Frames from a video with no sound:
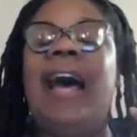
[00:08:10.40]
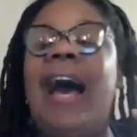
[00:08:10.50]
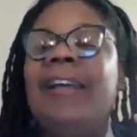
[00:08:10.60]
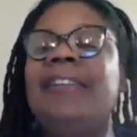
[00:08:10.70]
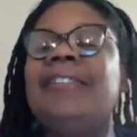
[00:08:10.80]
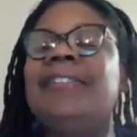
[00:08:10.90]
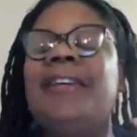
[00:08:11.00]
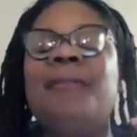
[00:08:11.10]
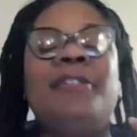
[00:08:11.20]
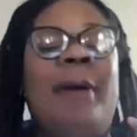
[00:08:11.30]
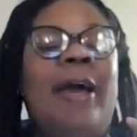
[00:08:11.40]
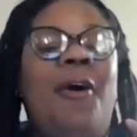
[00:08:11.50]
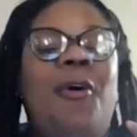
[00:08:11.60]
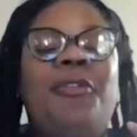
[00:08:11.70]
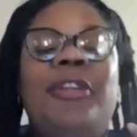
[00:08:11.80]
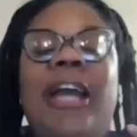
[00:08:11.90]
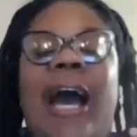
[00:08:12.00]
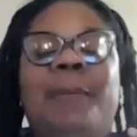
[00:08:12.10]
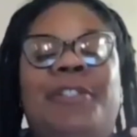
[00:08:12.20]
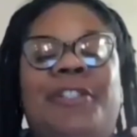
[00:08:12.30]
and honesty was my only
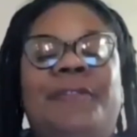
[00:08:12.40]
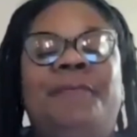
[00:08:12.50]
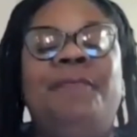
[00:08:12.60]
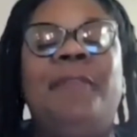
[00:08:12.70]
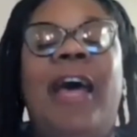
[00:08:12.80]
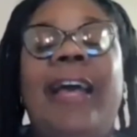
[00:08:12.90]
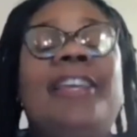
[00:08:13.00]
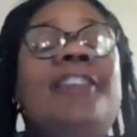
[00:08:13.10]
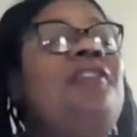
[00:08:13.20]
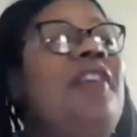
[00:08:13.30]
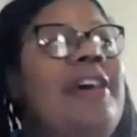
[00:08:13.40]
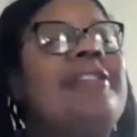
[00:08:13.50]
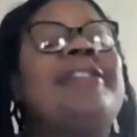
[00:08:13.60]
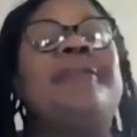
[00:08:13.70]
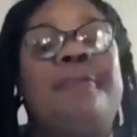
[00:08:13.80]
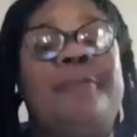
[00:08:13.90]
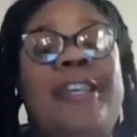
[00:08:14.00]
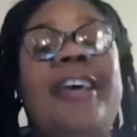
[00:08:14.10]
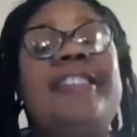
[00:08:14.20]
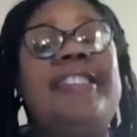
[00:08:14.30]
option. I confessed,
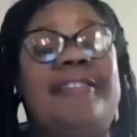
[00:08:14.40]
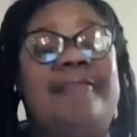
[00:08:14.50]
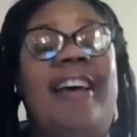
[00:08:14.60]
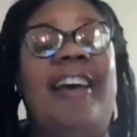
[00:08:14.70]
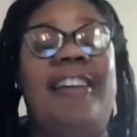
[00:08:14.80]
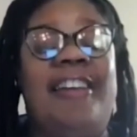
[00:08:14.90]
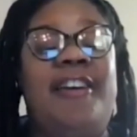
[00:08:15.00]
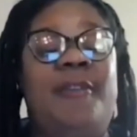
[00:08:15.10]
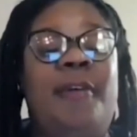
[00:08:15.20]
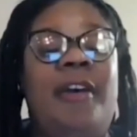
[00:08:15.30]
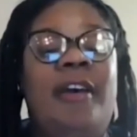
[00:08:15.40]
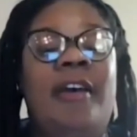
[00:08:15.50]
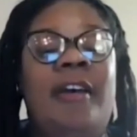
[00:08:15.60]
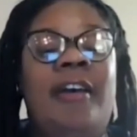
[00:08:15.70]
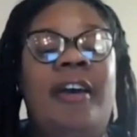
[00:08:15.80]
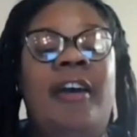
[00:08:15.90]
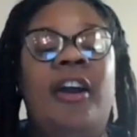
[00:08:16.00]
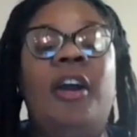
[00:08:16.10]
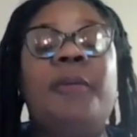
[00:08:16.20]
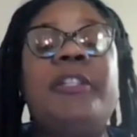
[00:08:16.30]
Yes, I am.
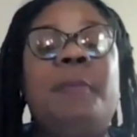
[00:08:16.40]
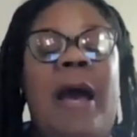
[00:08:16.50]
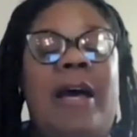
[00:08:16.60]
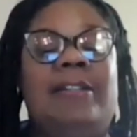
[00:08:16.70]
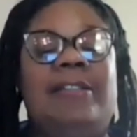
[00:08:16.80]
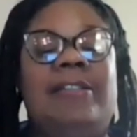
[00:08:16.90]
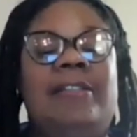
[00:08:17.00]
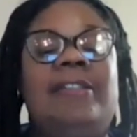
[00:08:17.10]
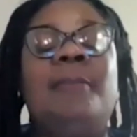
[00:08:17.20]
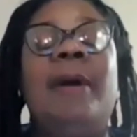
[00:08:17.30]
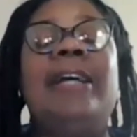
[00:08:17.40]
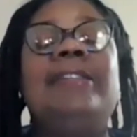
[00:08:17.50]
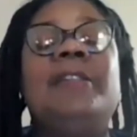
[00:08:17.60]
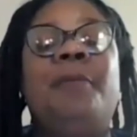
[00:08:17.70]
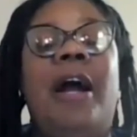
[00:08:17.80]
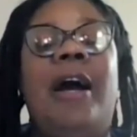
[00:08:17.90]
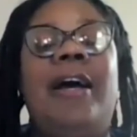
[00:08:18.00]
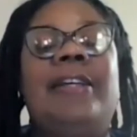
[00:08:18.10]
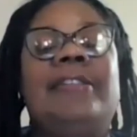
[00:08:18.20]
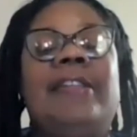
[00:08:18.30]
Her response, to my
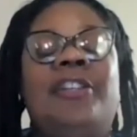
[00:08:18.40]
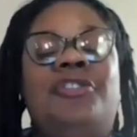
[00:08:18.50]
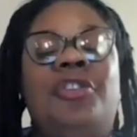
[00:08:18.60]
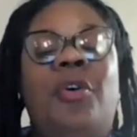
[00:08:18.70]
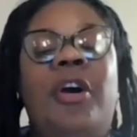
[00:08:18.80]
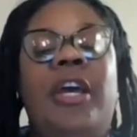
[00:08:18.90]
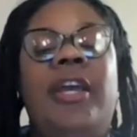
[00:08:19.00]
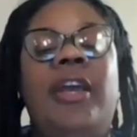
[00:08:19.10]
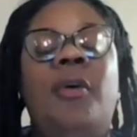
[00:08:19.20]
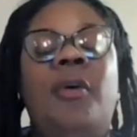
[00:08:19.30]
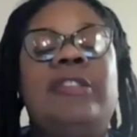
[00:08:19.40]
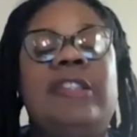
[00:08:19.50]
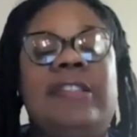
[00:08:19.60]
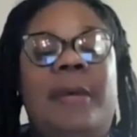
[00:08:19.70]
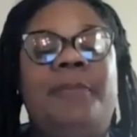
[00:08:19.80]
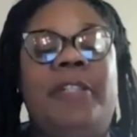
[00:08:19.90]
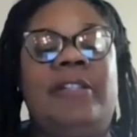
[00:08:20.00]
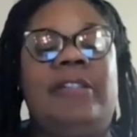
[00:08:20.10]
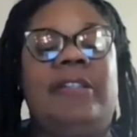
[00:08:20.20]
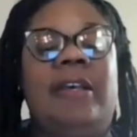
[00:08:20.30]
surprise and joy, was
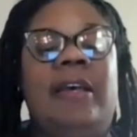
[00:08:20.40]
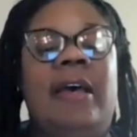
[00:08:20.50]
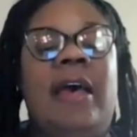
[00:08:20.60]
acceptance.